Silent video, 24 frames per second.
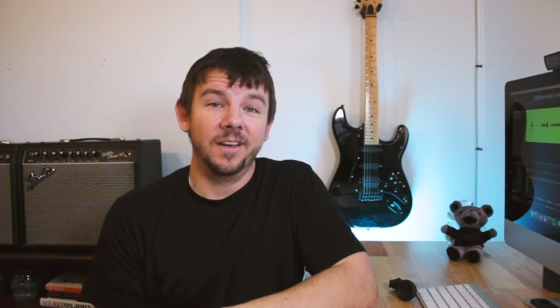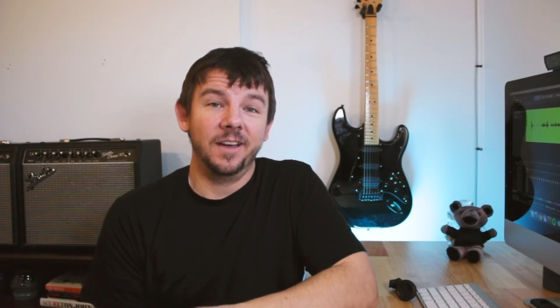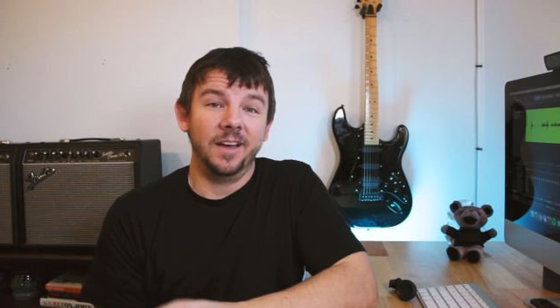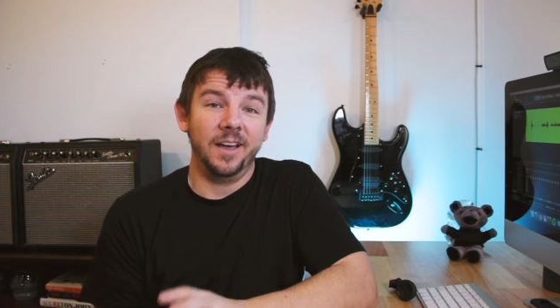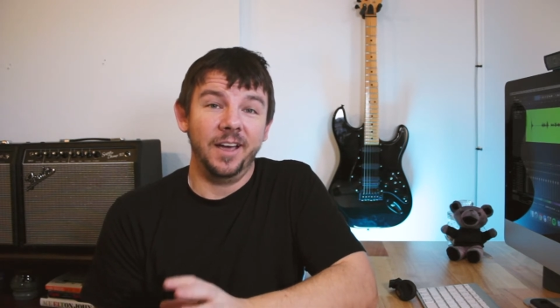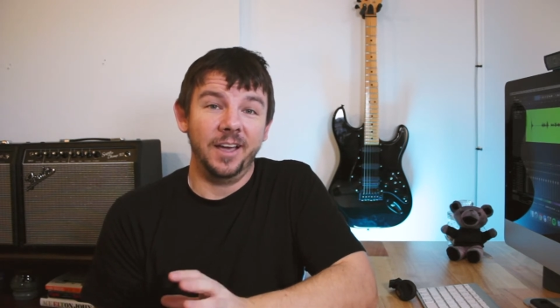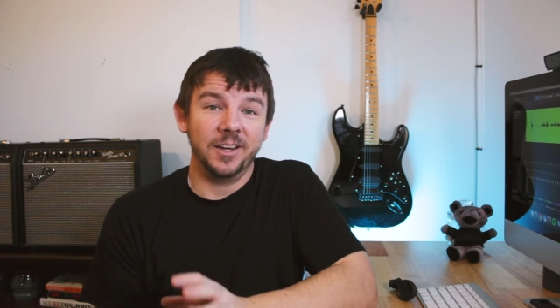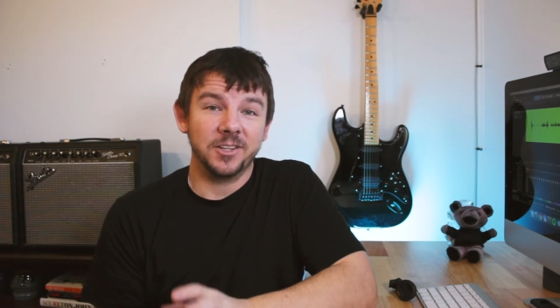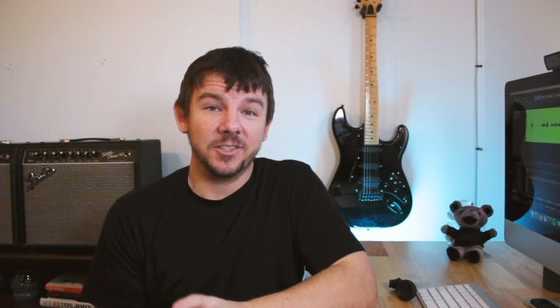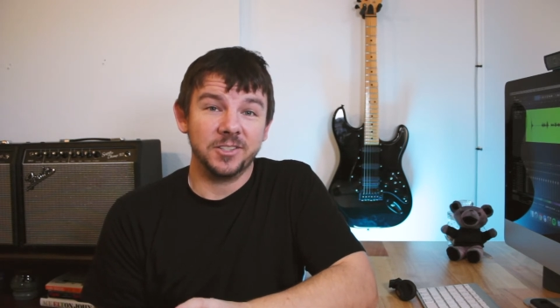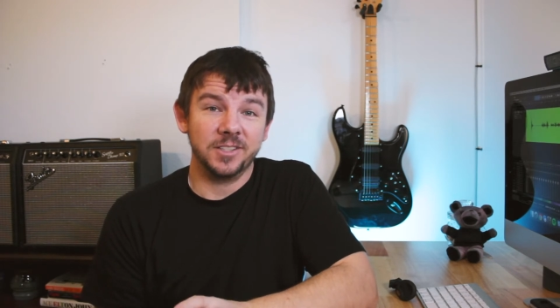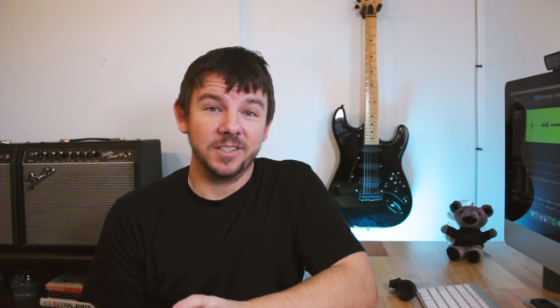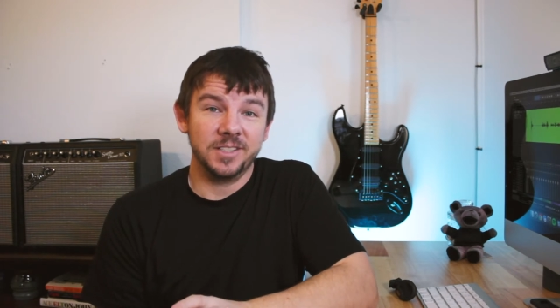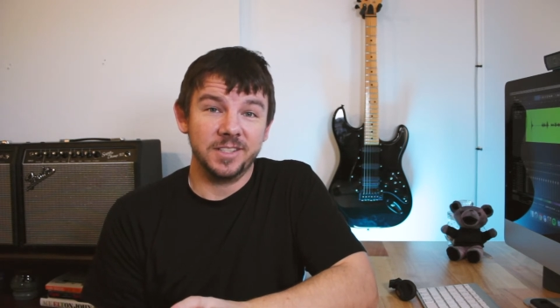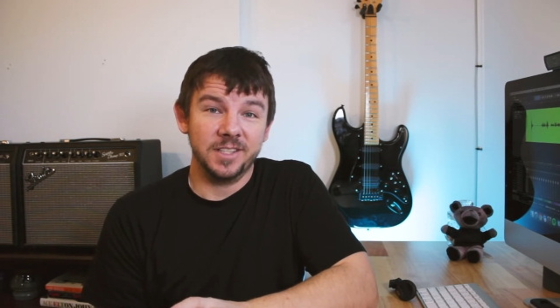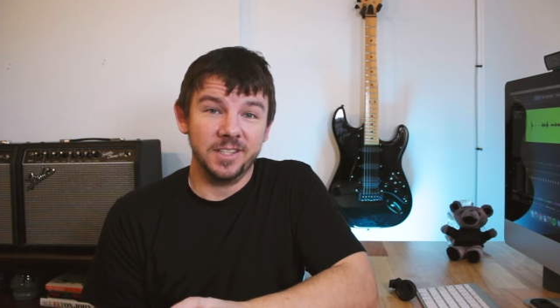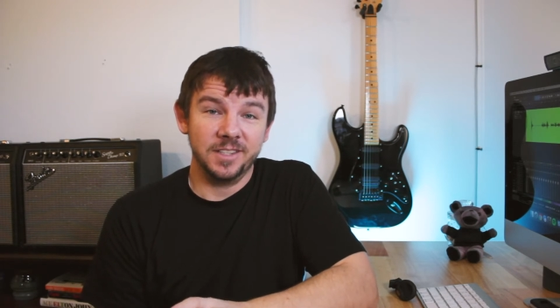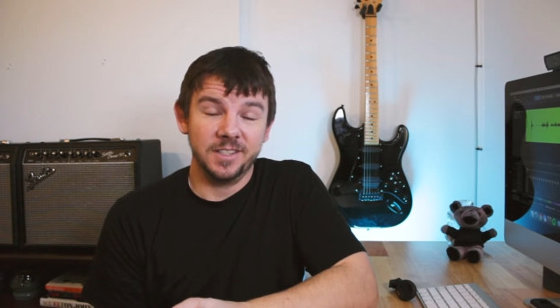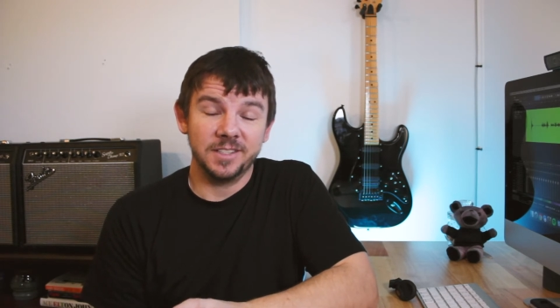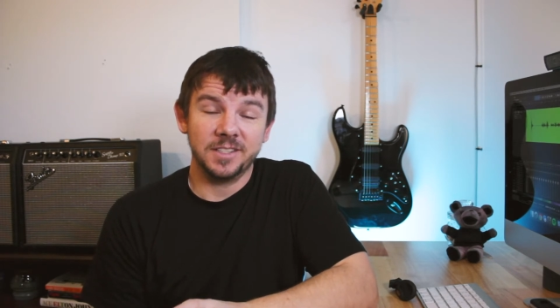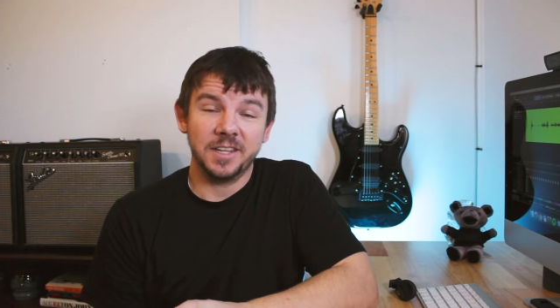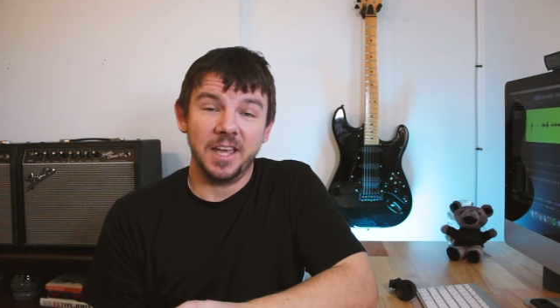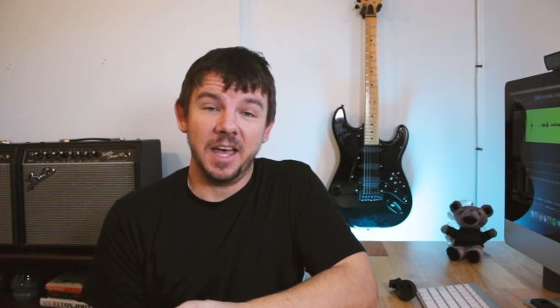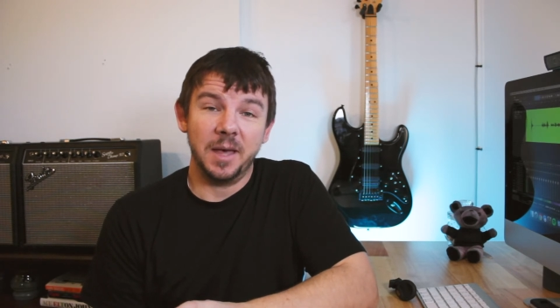I actually see
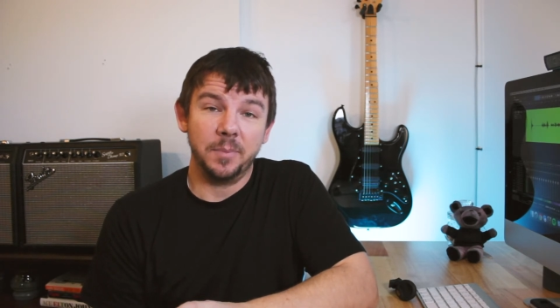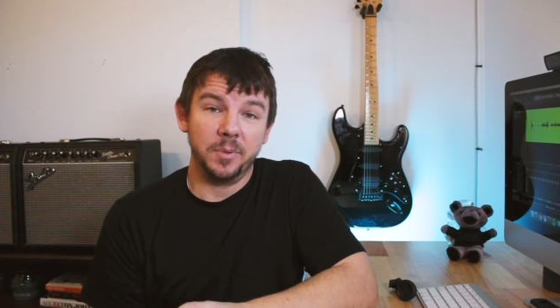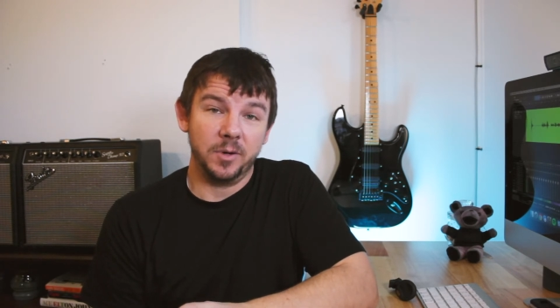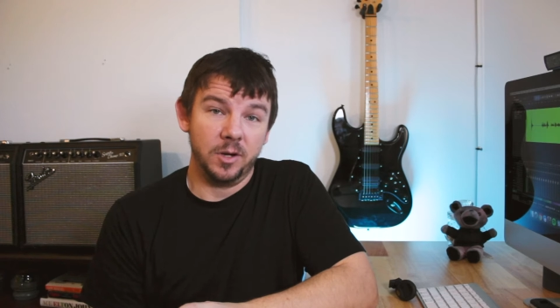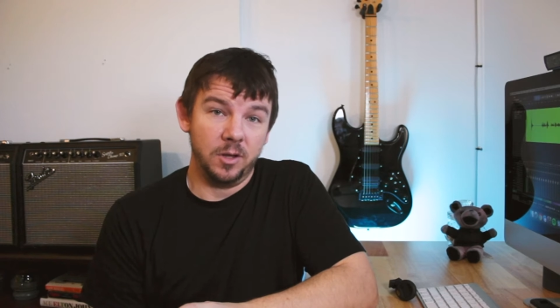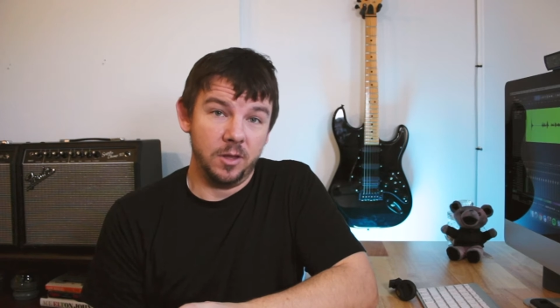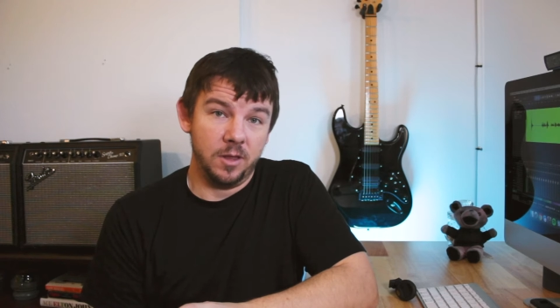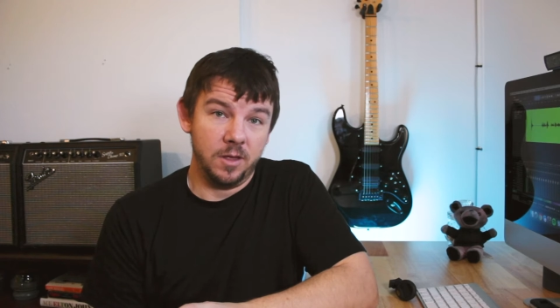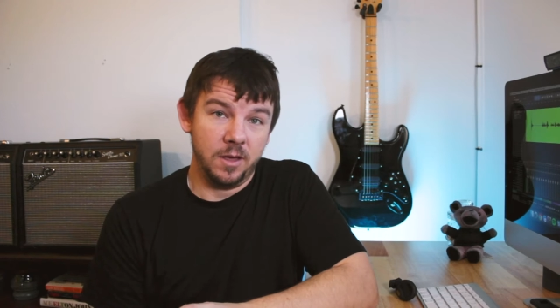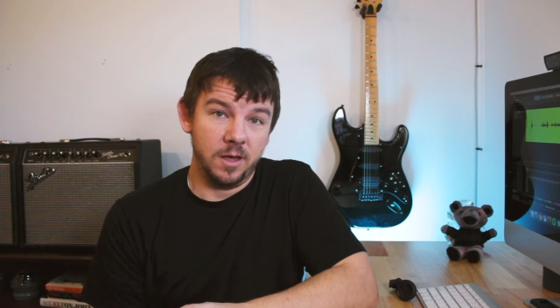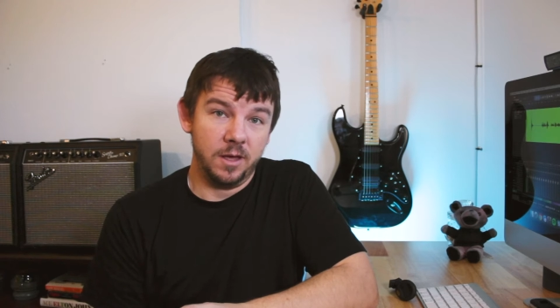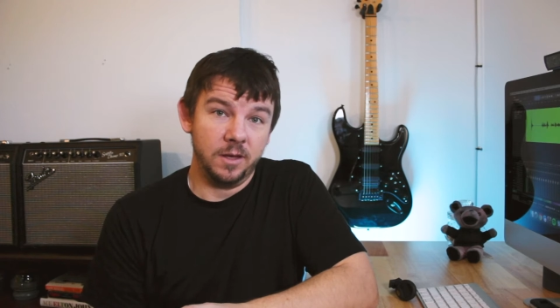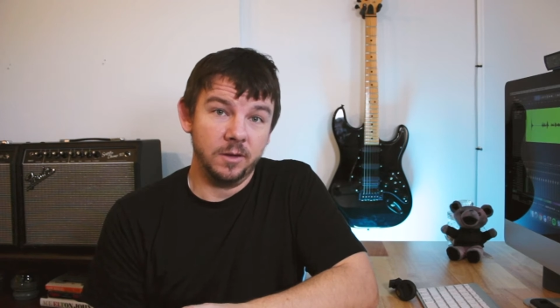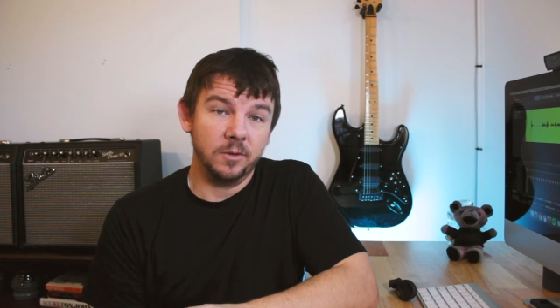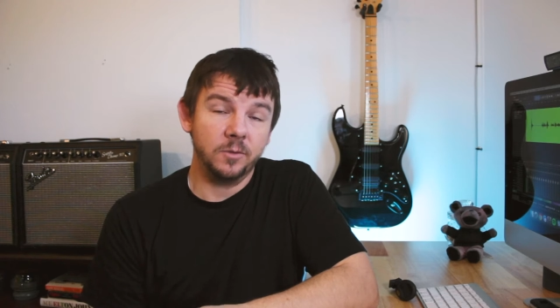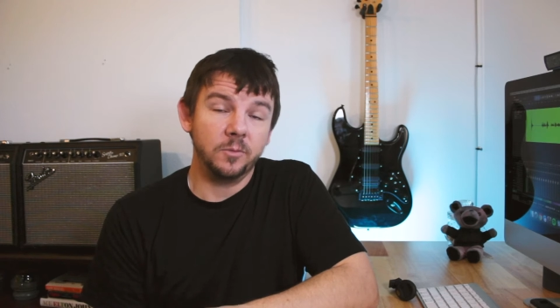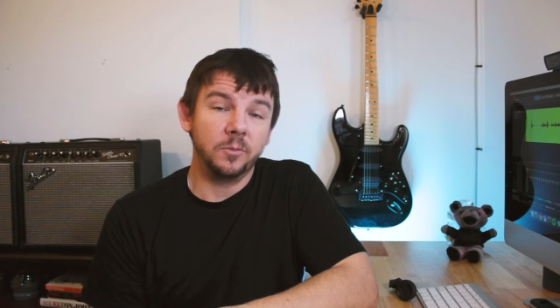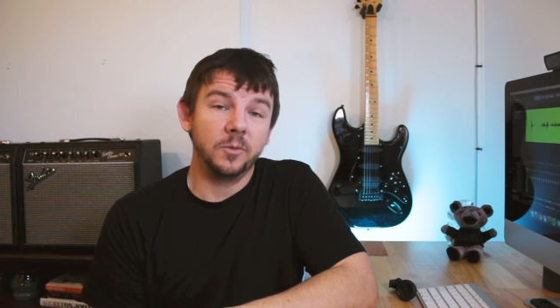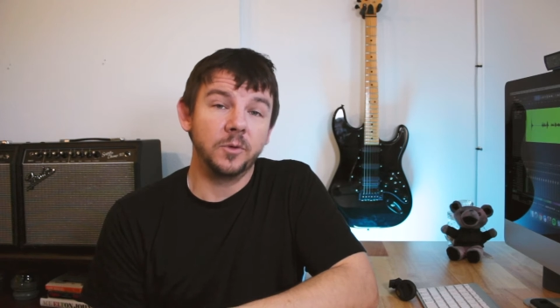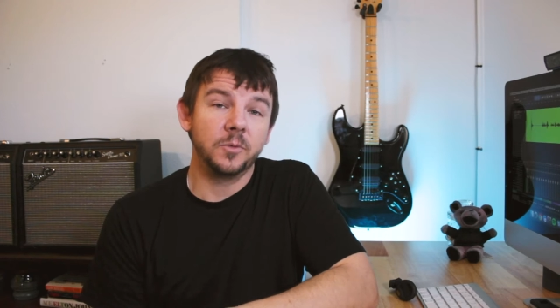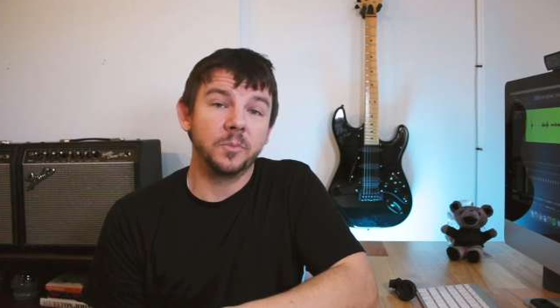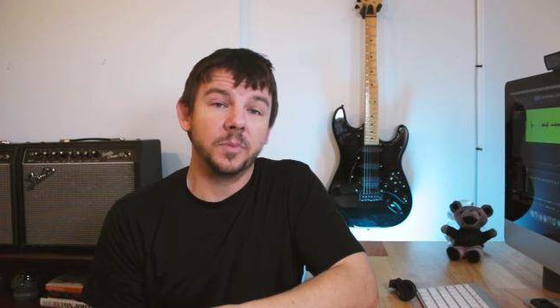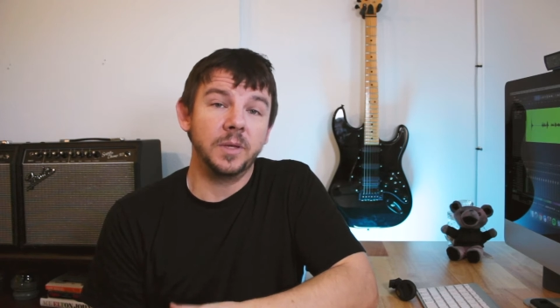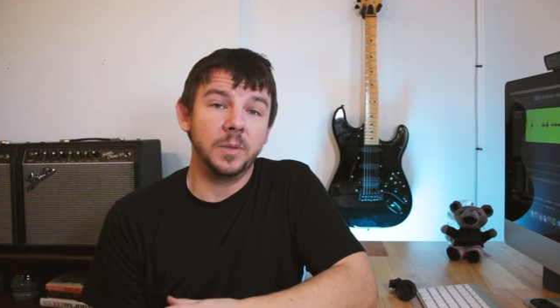this happen a
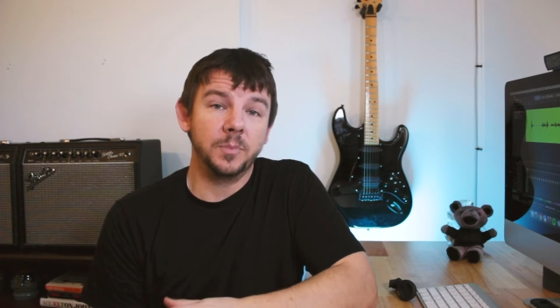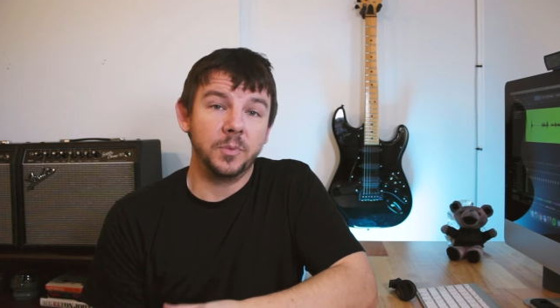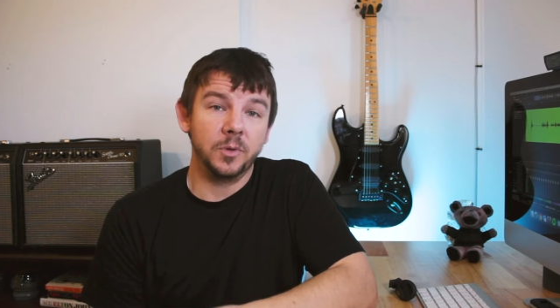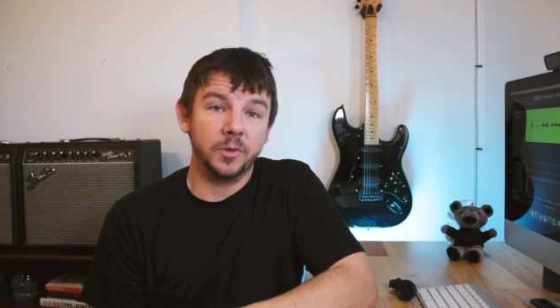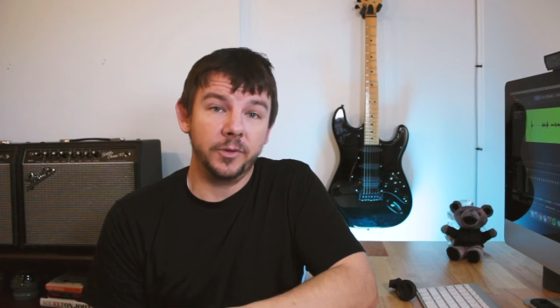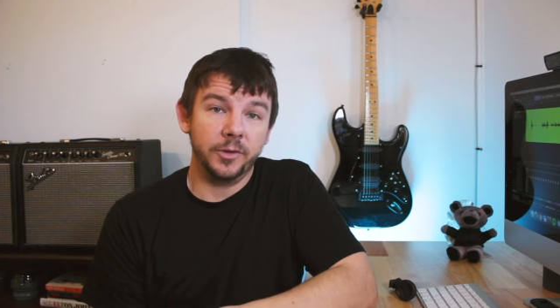lot with people